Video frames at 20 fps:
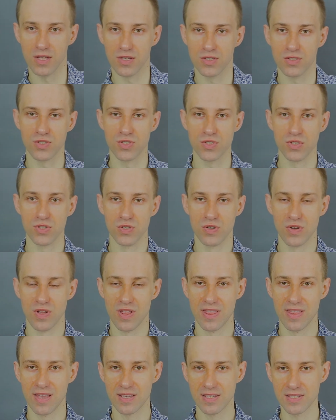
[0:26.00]

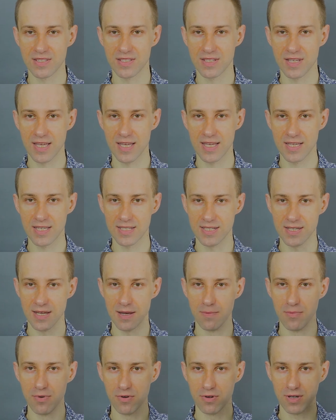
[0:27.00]
So this is
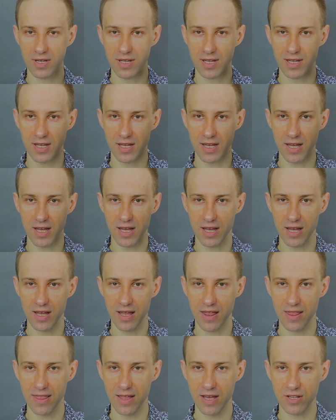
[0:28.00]
a book
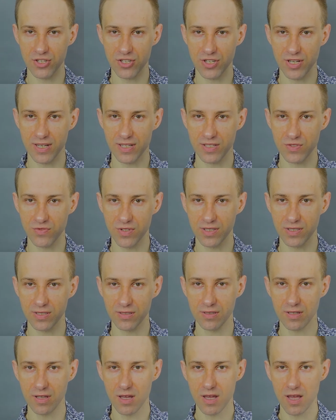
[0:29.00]
that she has
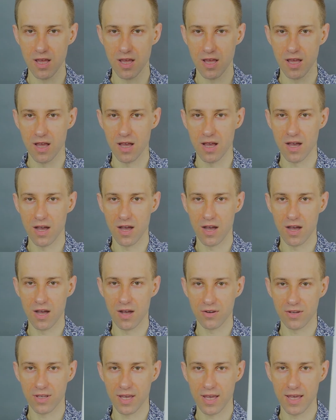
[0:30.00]
written.
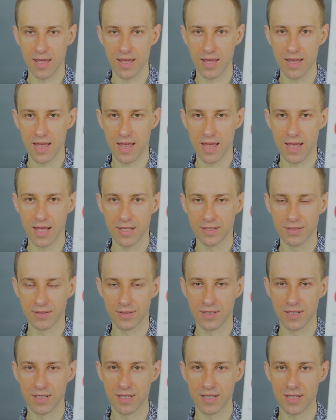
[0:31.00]

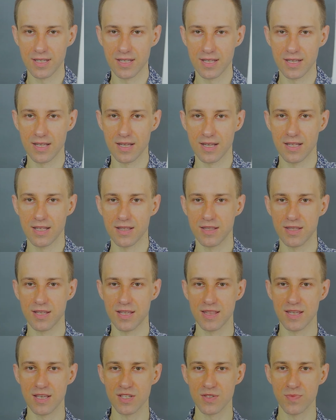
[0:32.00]
And
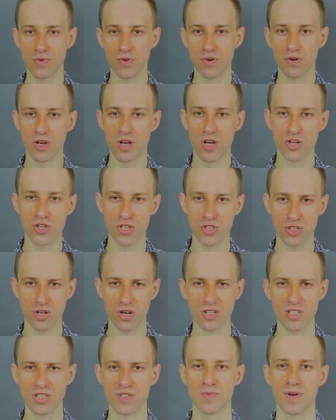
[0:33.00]
in this book, she
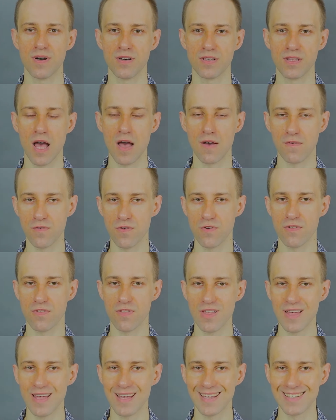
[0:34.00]
talks about a few
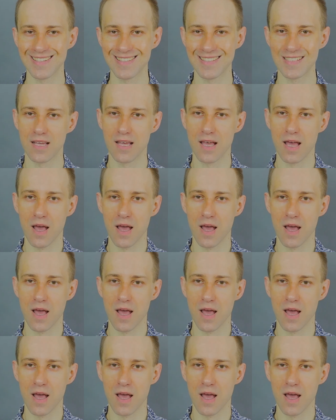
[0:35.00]
things,